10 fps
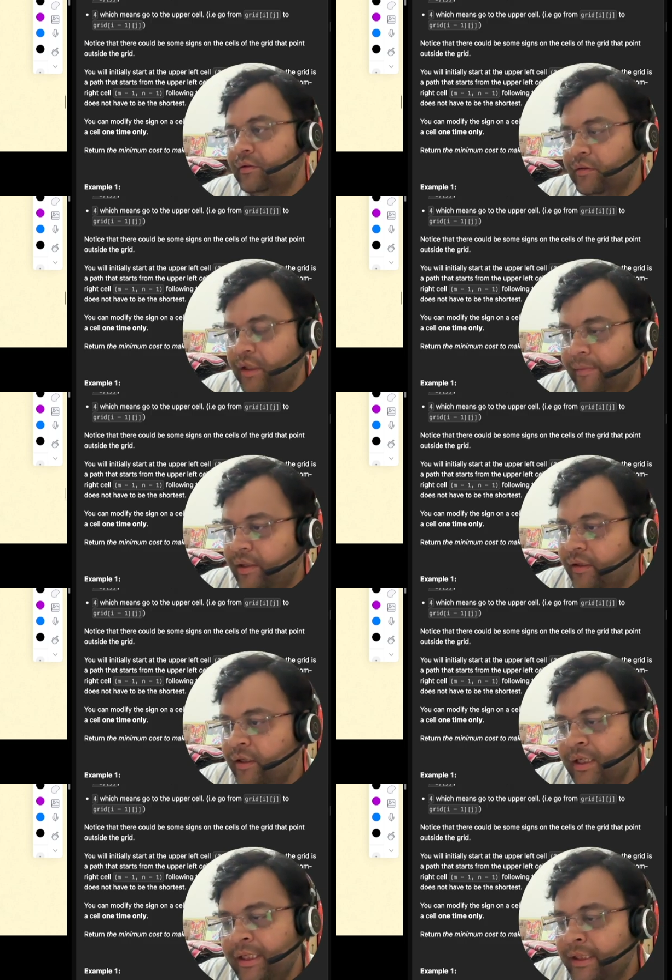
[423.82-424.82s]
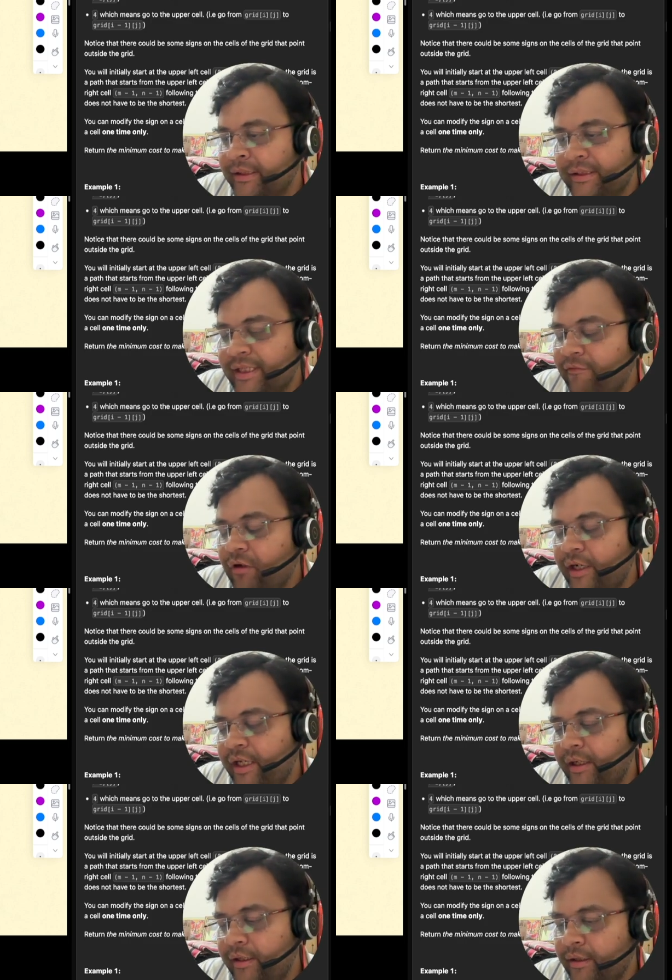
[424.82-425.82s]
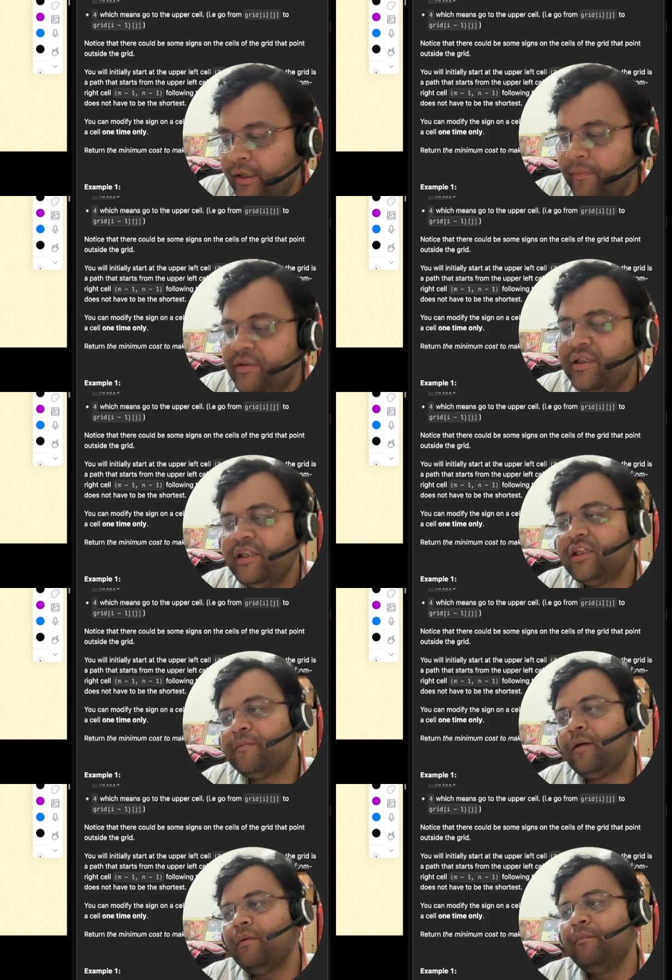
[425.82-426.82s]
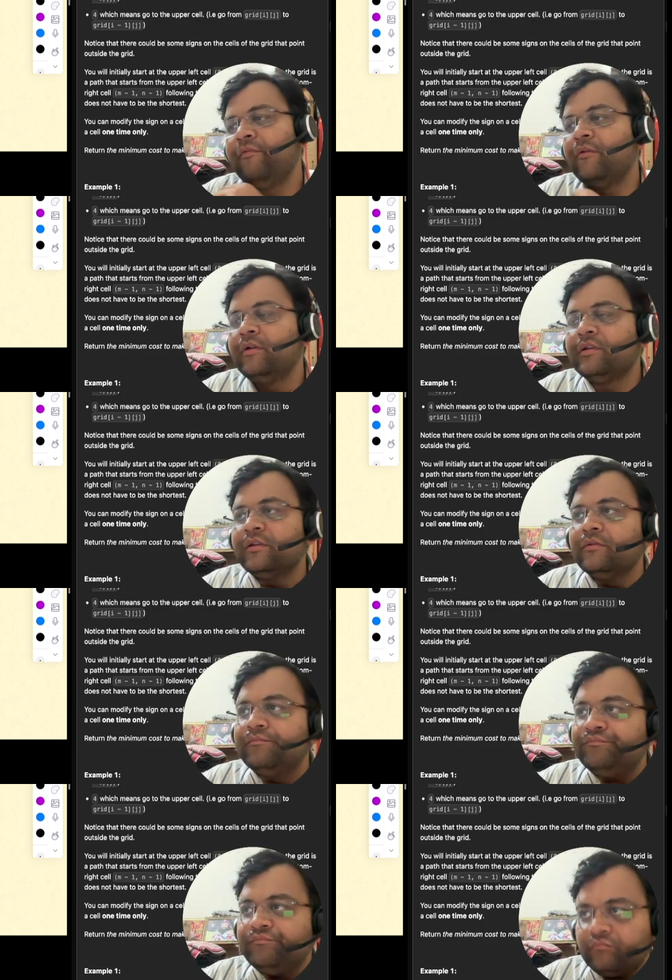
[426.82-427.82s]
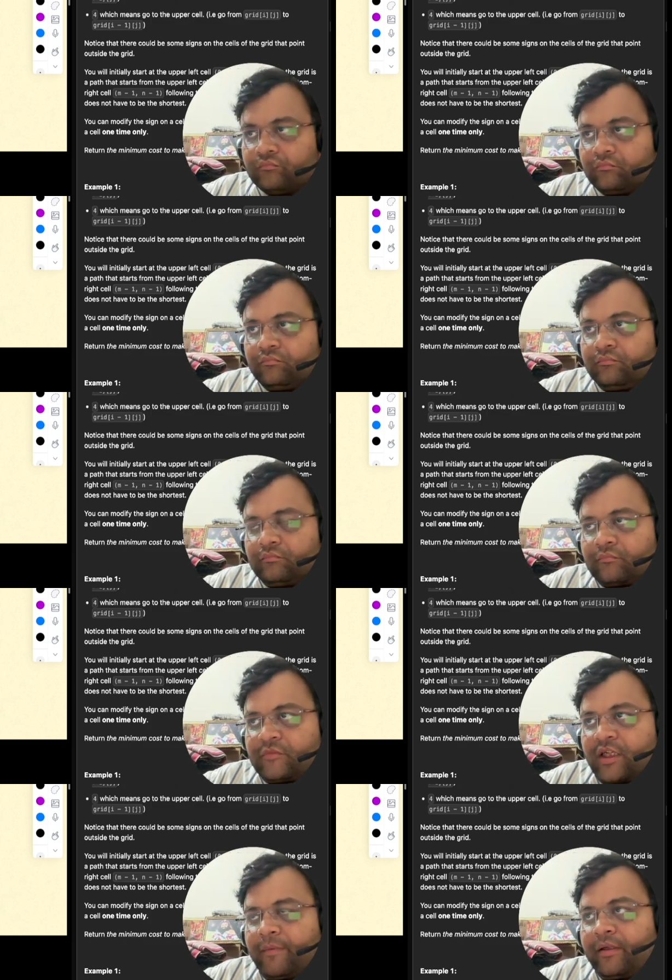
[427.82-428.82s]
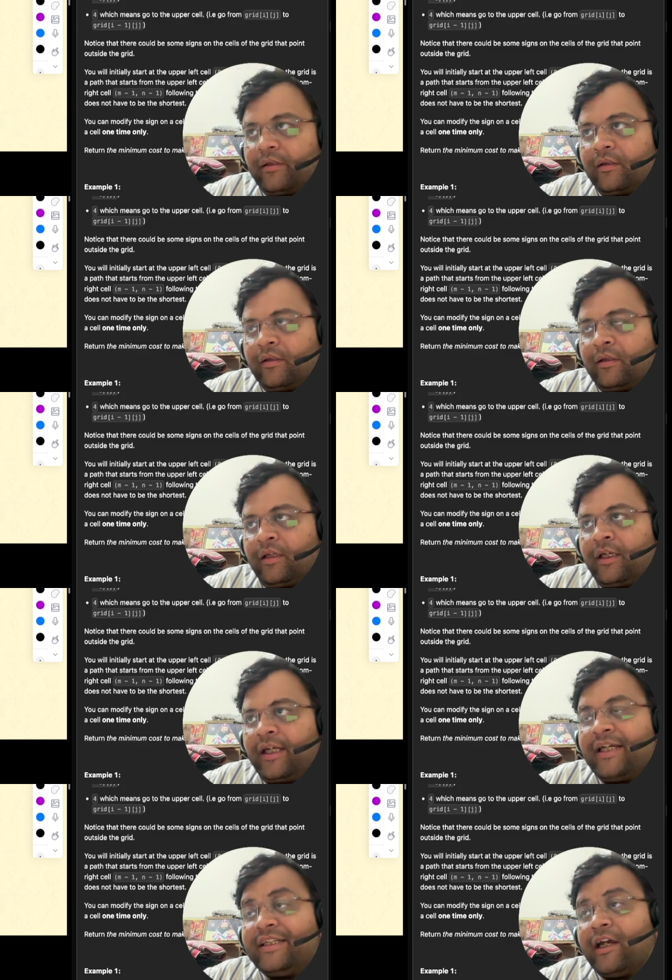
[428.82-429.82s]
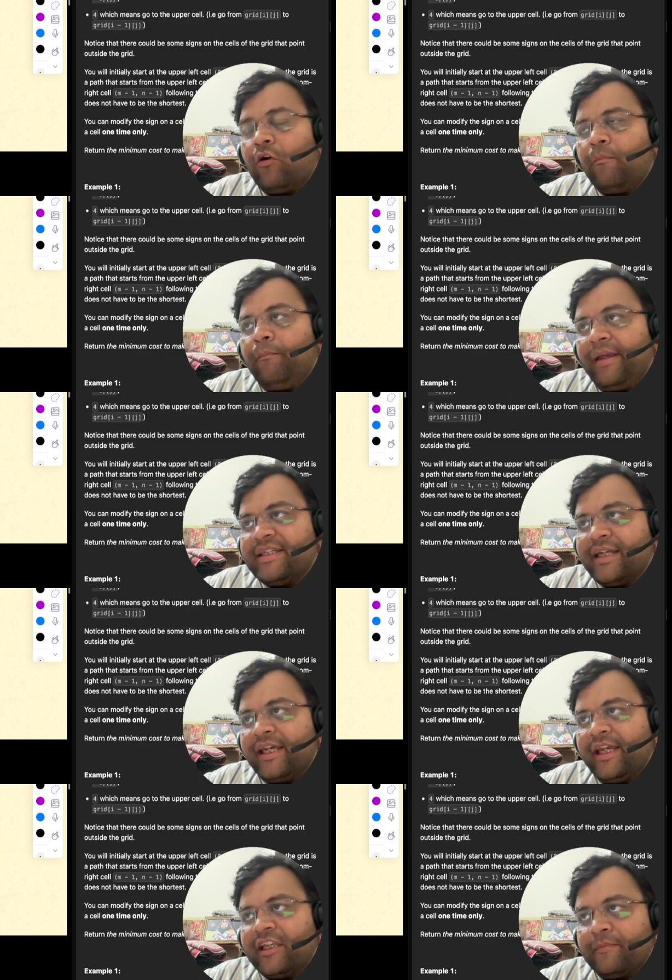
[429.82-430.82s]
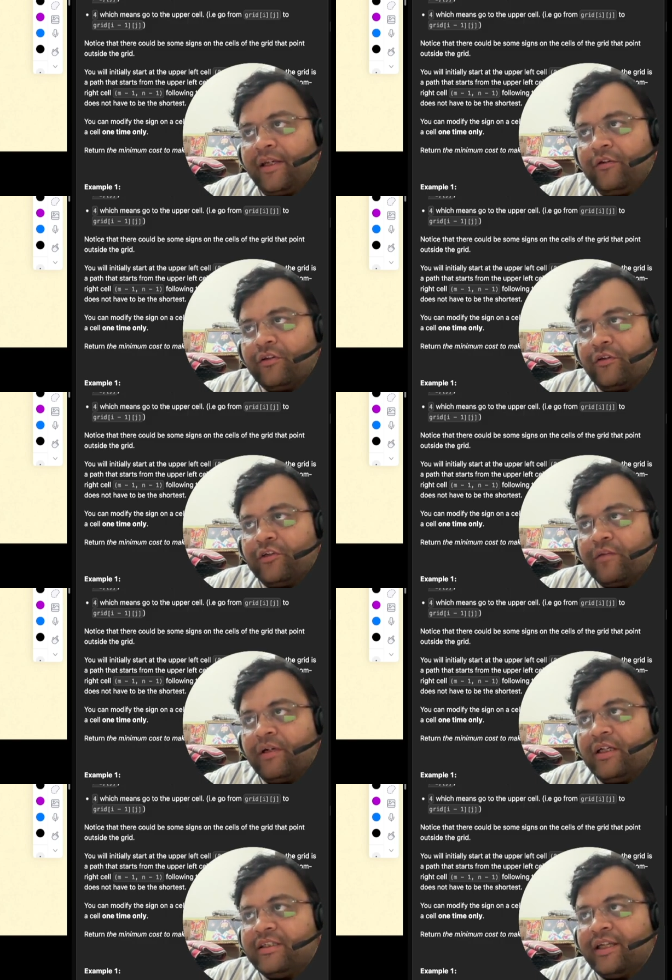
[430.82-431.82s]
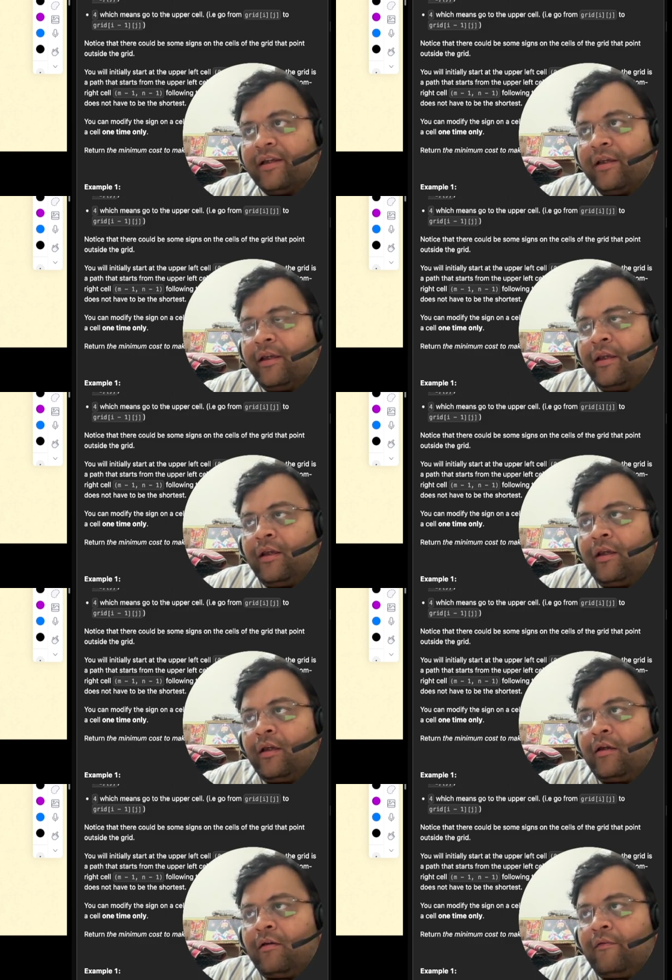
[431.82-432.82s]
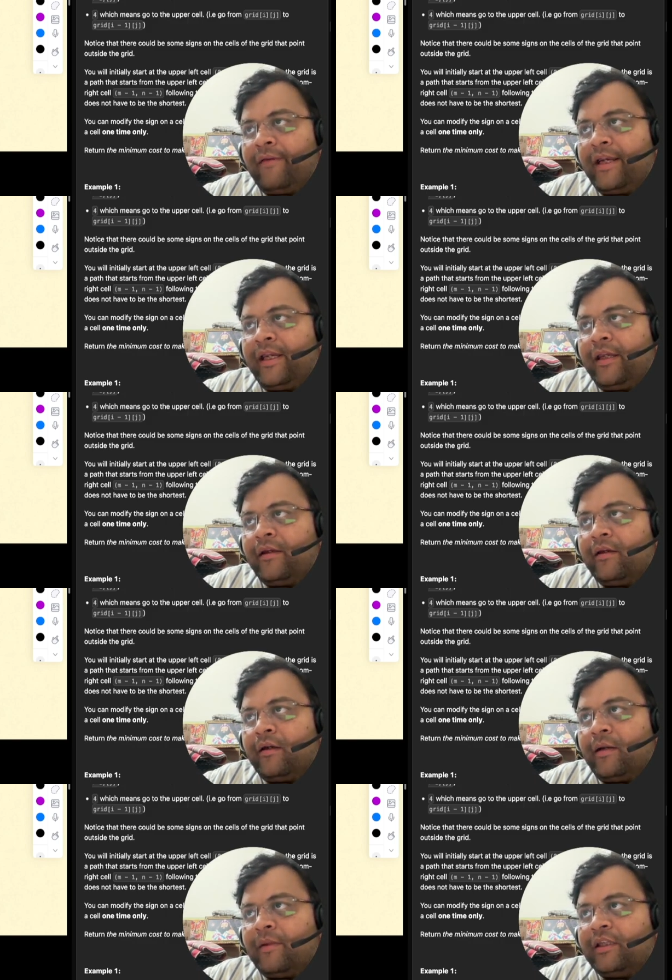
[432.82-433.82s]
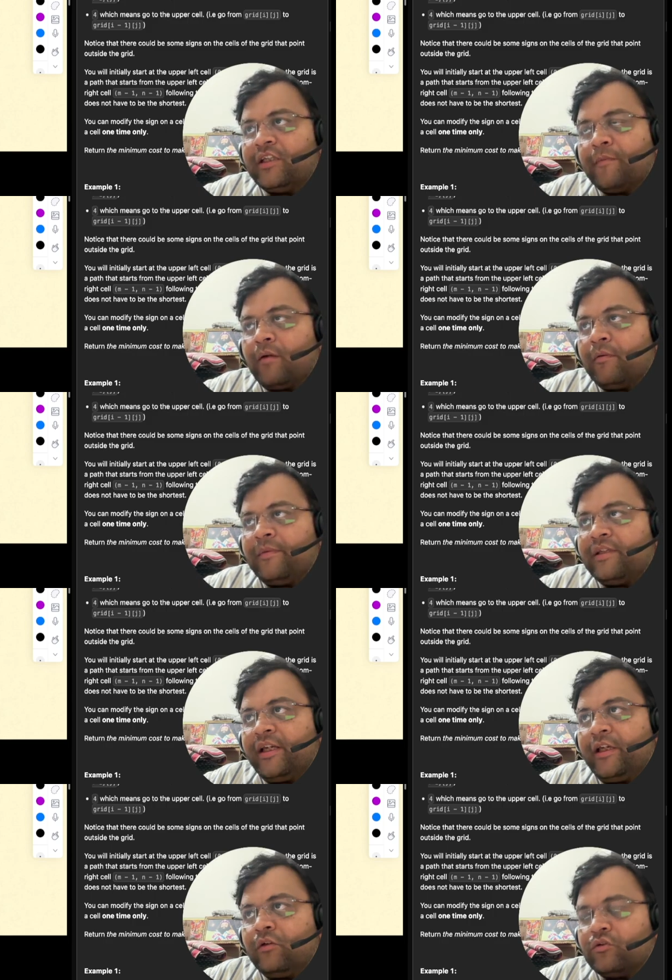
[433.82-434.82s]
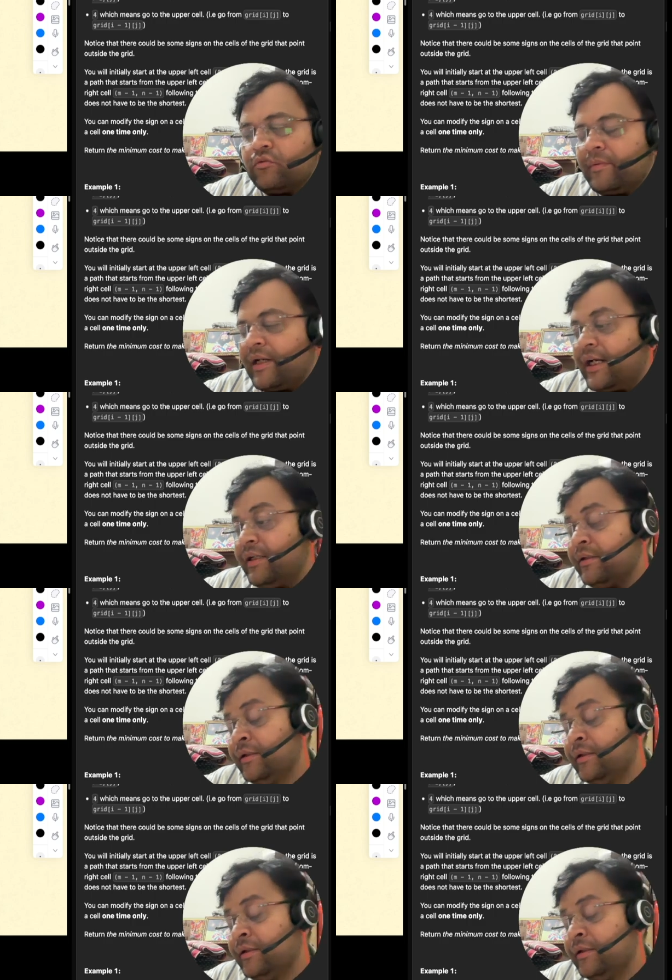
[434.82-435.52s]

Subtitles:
I mean, since I've already, I mean, seen this problem before, so I mean, let's see how best I can explain you the solution, but say very, I mean, this problem is really close to my heart.